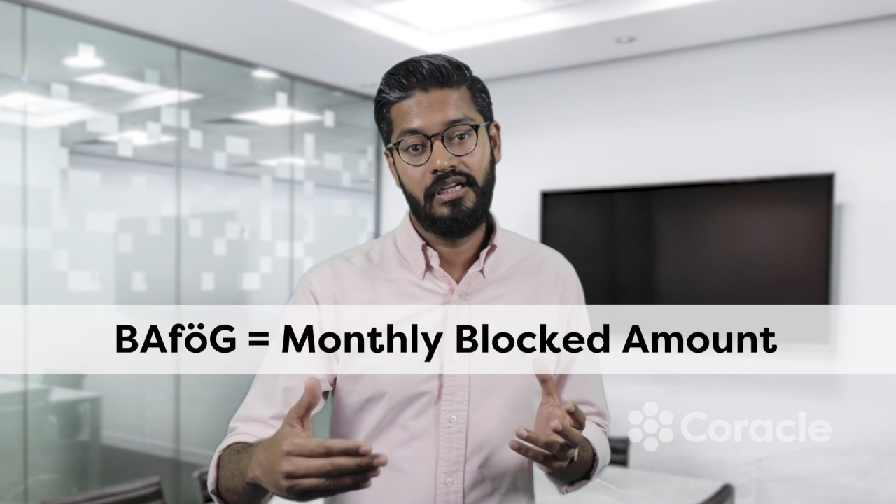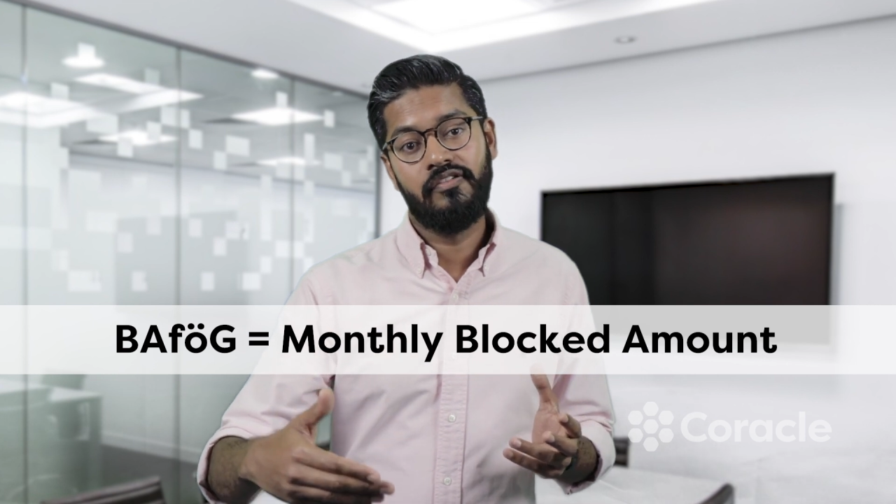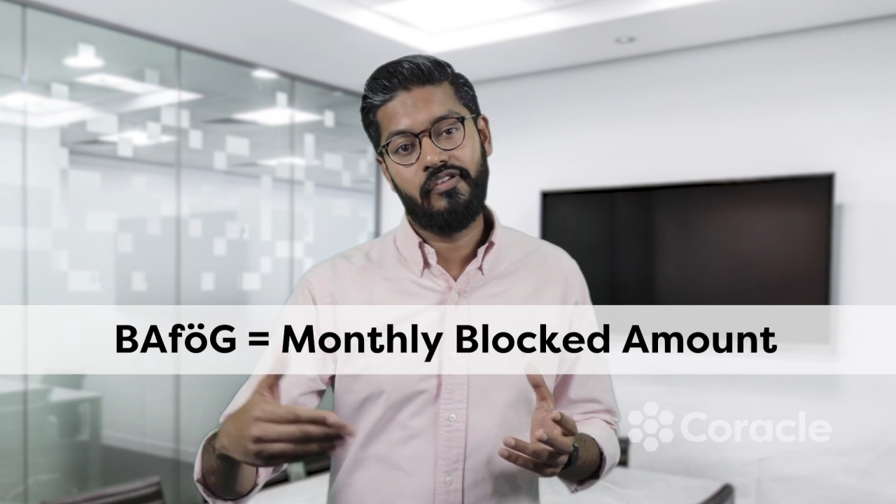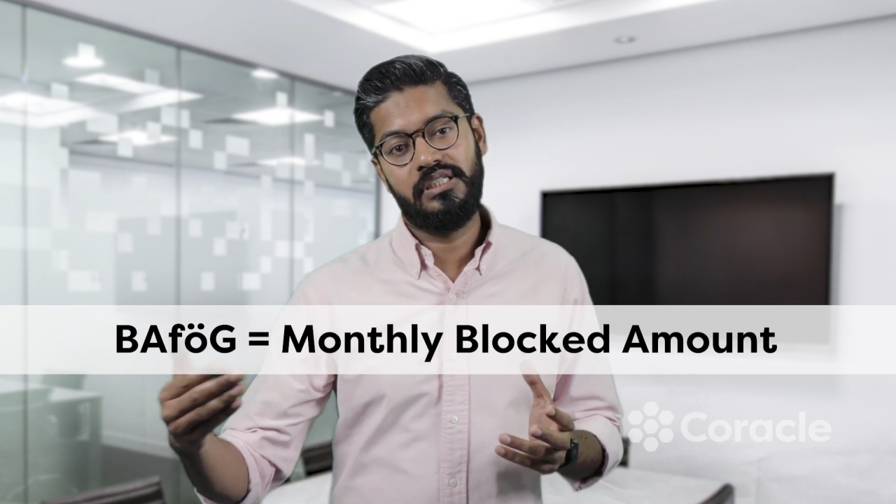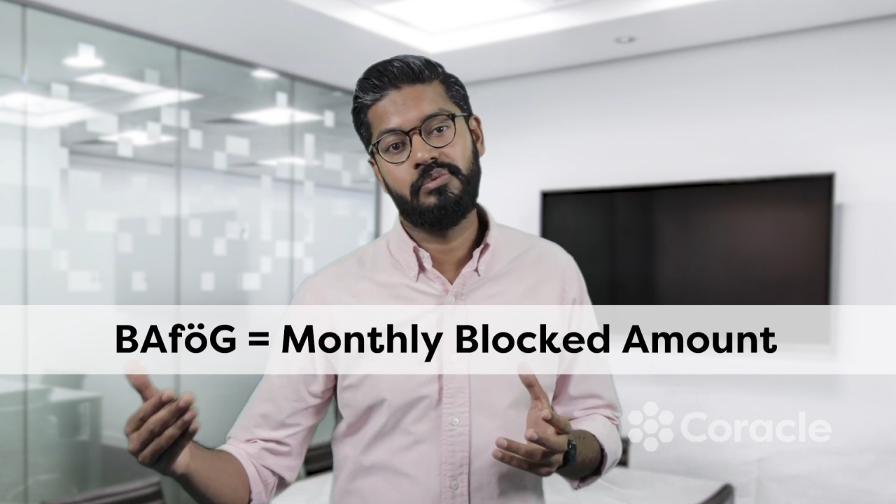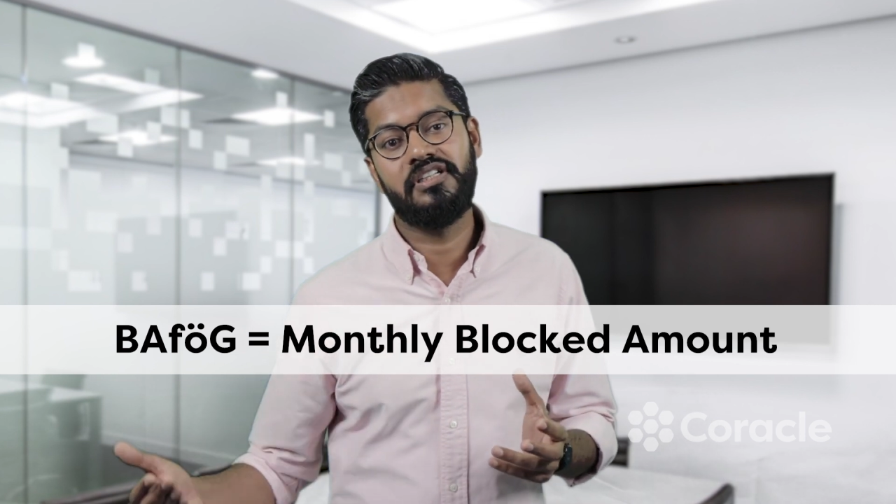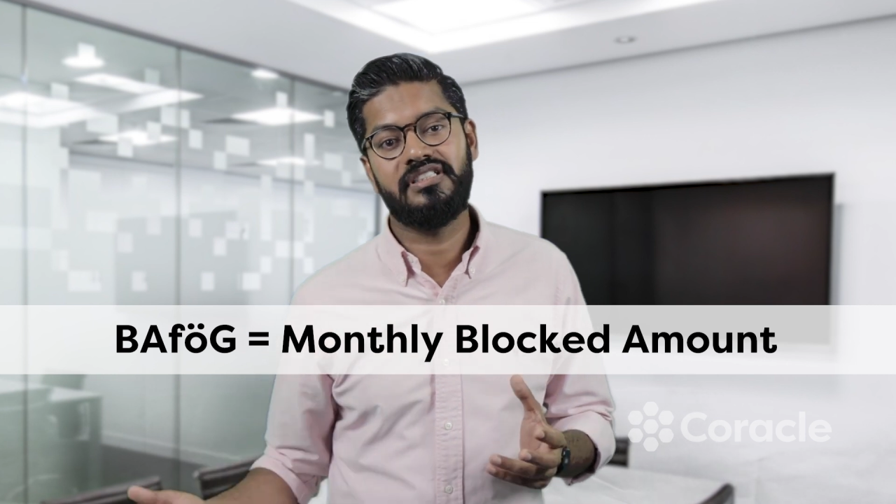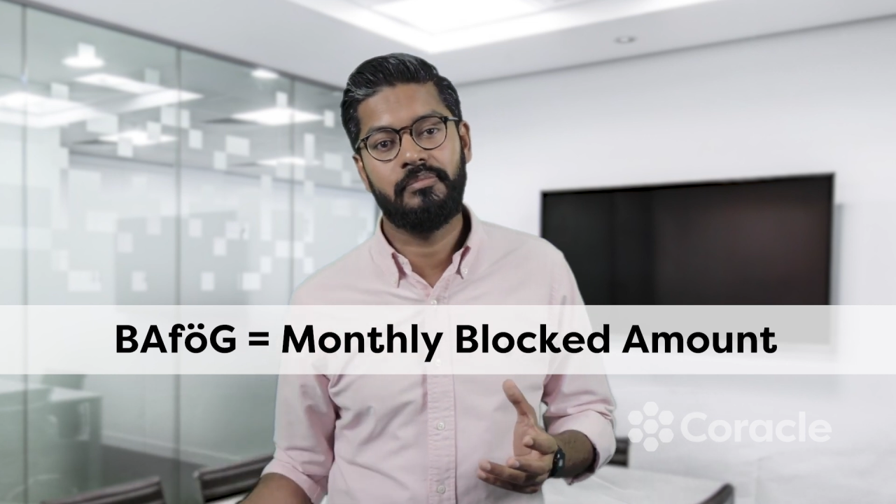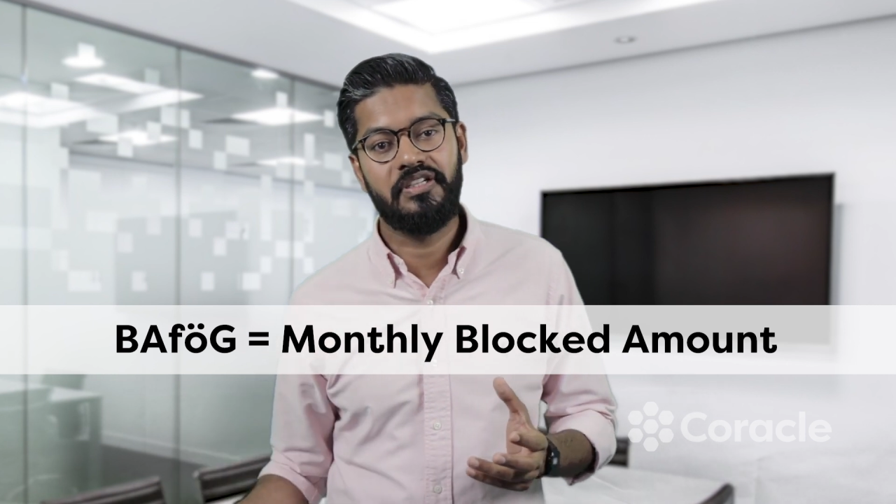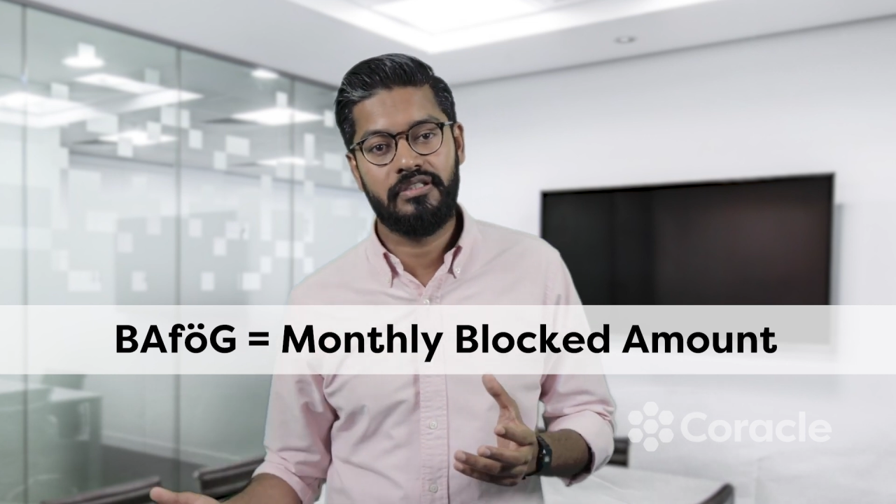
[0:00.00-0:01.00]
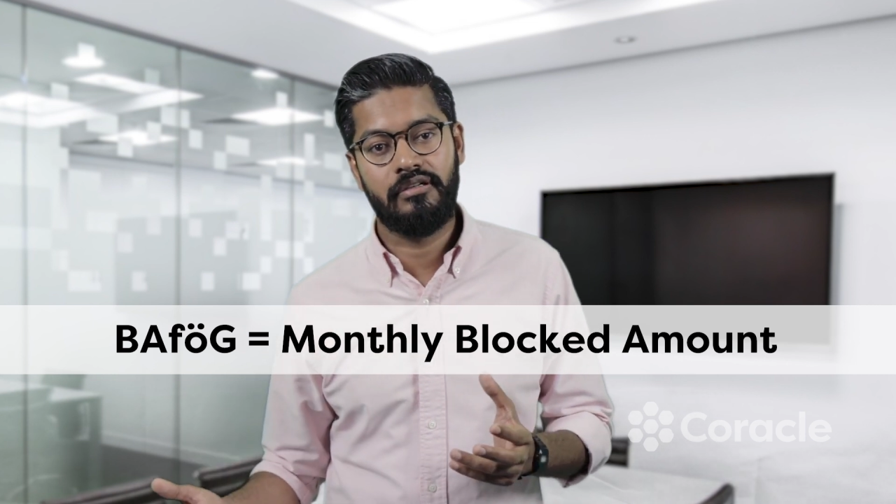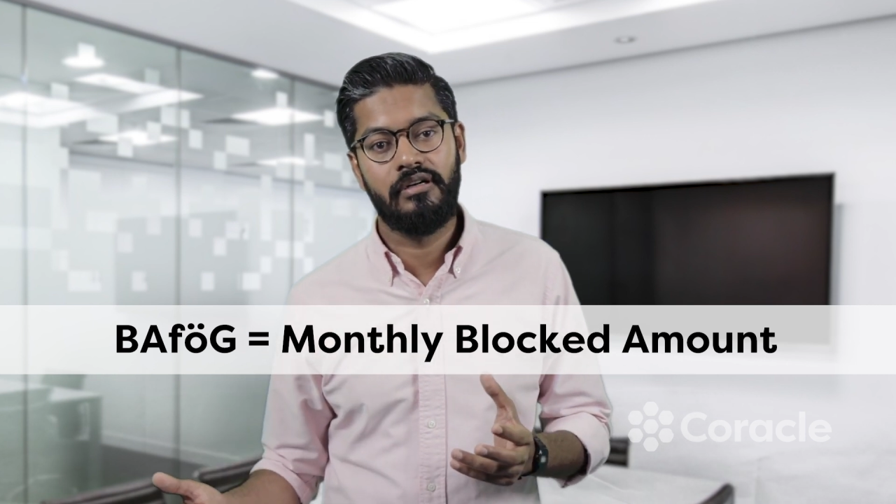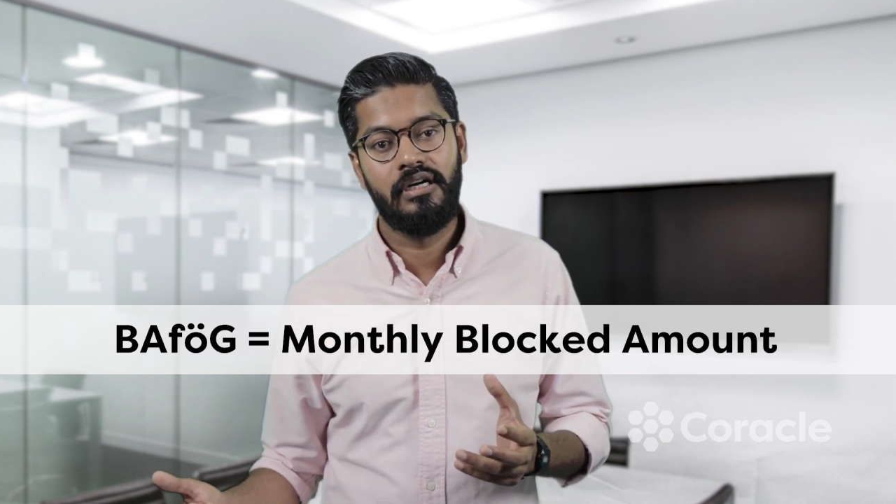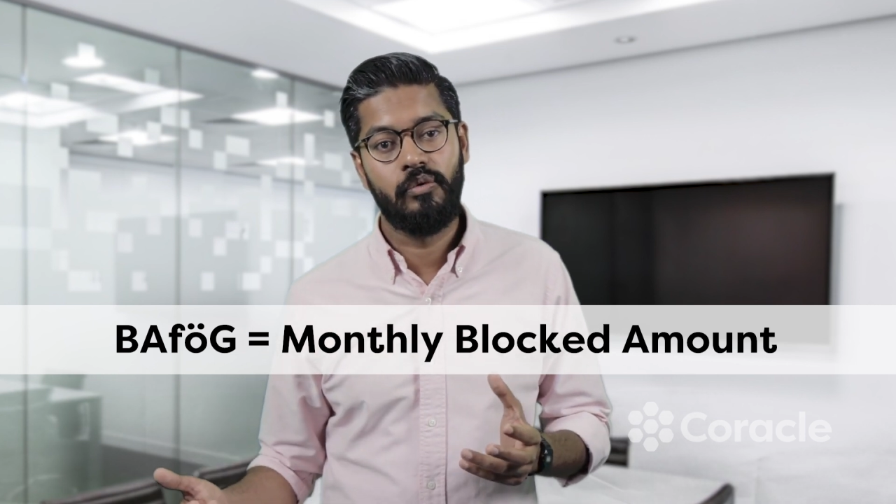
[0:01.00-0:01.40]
for the winter semester